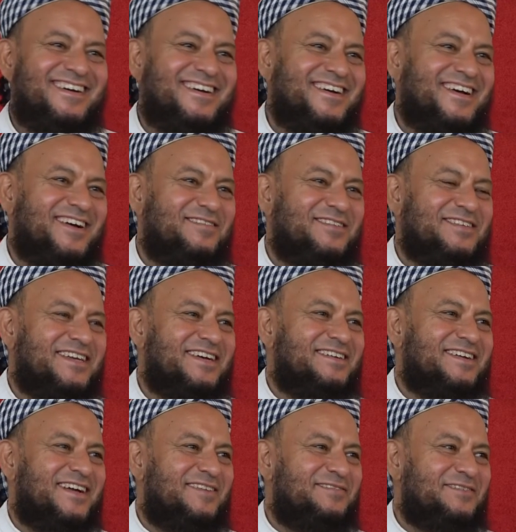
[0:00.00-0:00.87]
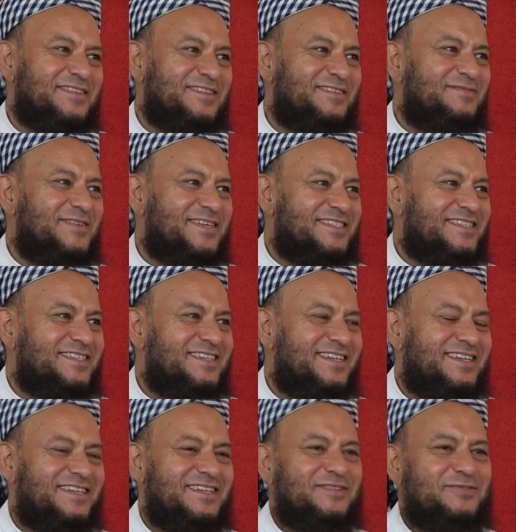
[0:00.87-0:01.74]
Come to the masjid
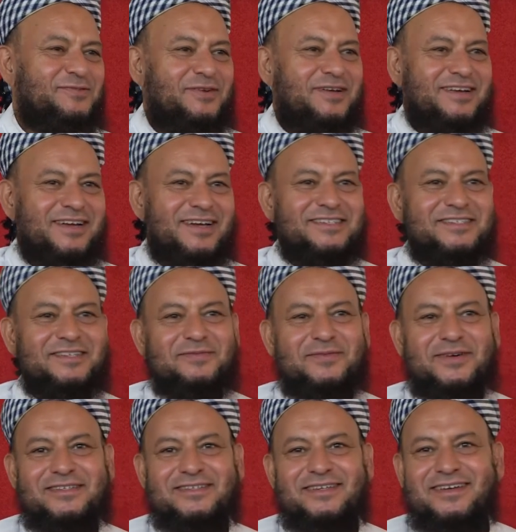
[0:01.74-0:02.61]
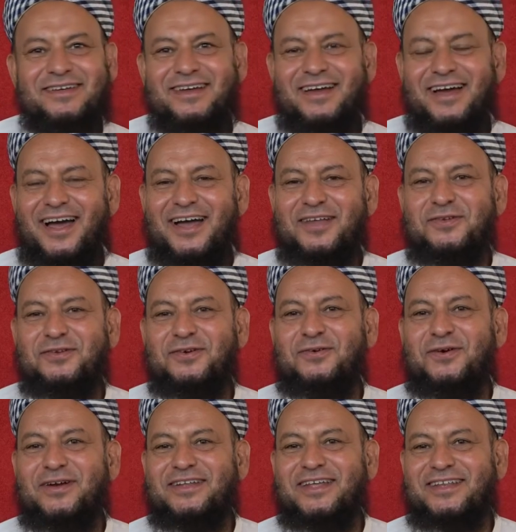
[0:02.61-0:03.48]
and read 2 rakats namaz. I don't
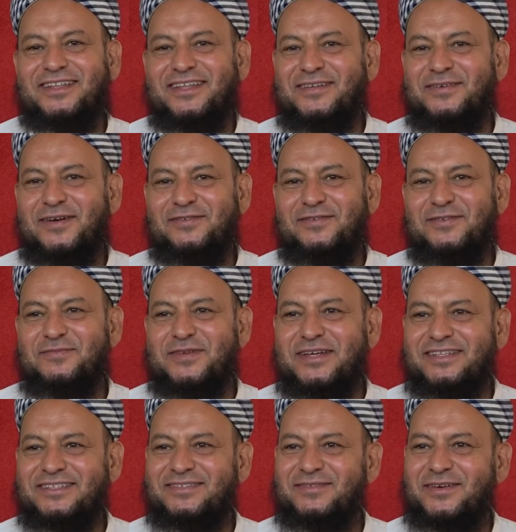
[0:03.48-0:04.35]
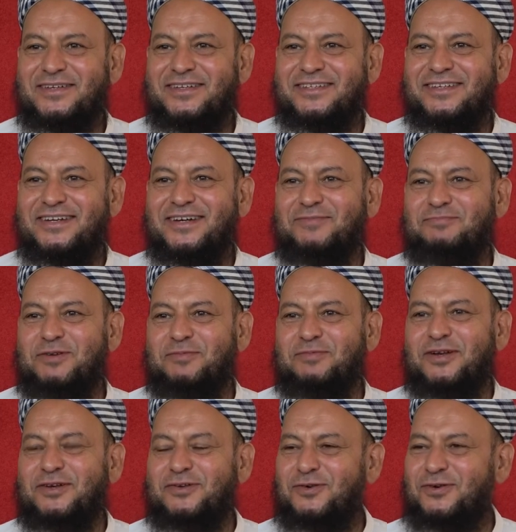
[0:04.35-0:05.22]
know what that thing ever means. I just heard
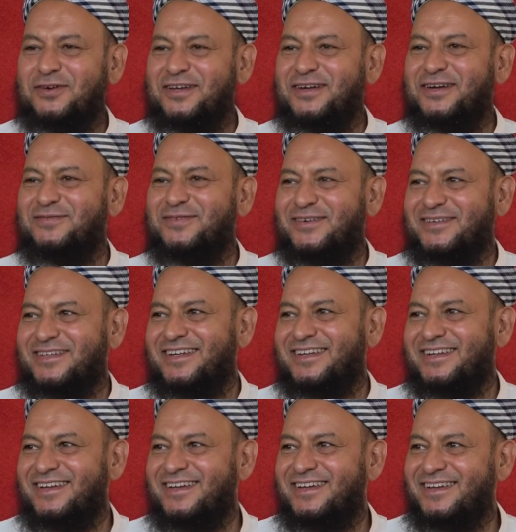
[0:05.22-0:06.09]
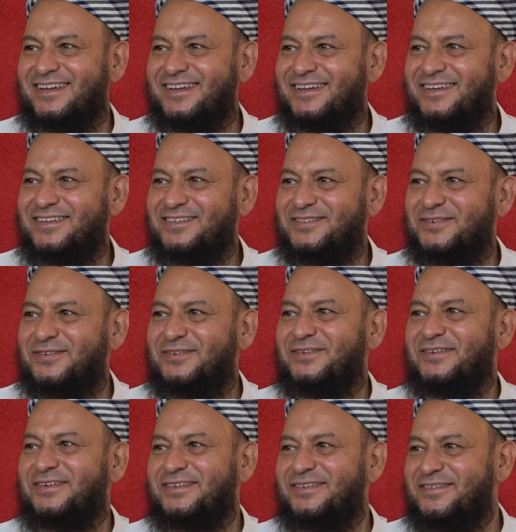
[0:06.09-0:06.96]
people talking about it.
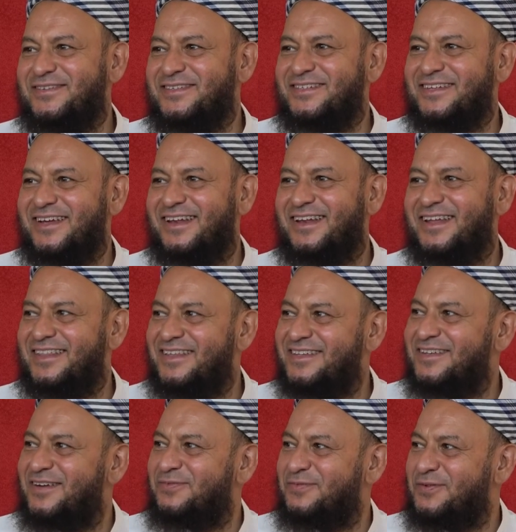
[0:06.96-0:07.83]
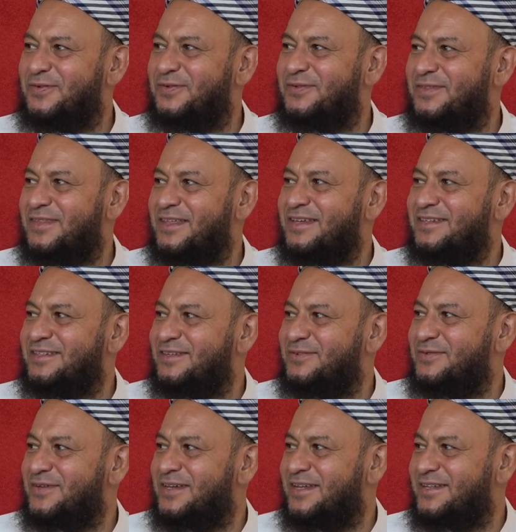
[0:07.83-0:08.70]
So inshallah, these are few things
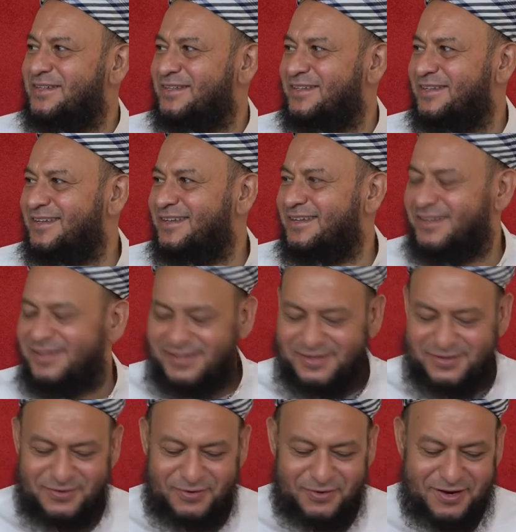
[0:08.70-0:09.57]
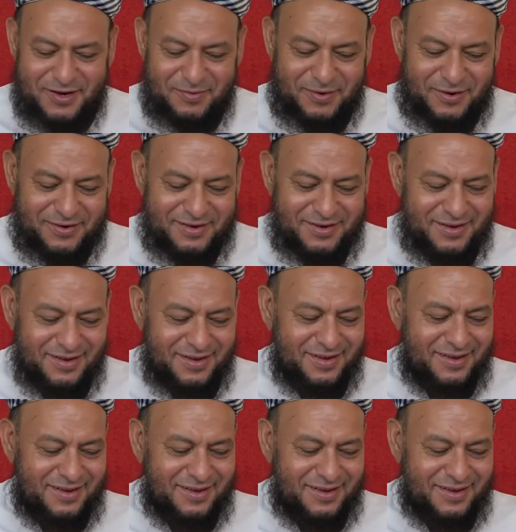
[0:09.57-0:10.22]
that we can talk about.